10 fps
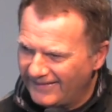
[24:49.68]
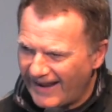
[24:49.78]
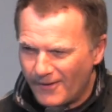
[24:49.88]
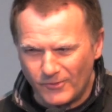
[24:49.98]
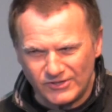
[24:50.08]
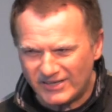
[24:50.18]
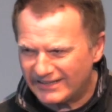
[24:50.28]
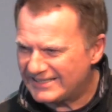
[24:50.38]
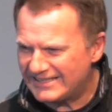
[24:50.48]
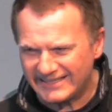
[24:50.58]
I wish
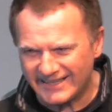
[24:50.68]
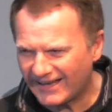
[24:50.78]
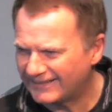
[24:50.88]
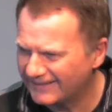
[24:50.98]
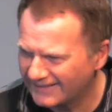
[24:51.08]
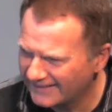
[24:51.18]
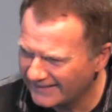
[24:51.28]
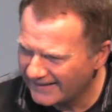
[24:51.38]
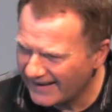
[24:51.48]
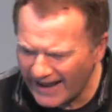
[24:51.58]
I'd seen that.
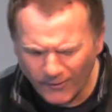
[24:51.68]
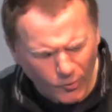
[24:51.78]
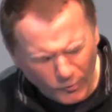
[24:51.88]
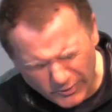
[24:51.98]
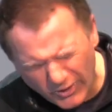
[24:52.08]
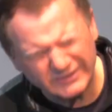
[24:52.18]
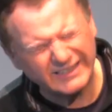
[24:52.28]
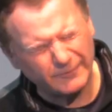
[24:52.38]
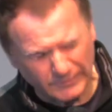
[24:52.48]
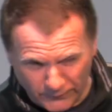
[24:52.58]
I hope God
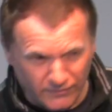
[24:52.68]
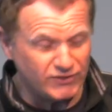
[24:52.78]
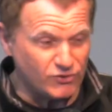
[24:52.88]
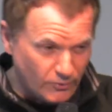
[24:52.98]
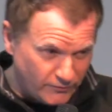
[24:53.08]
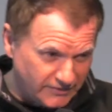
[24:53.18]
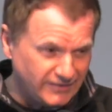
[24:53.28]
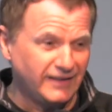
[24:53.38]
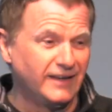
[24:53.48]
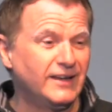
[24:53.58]
kept a video of it,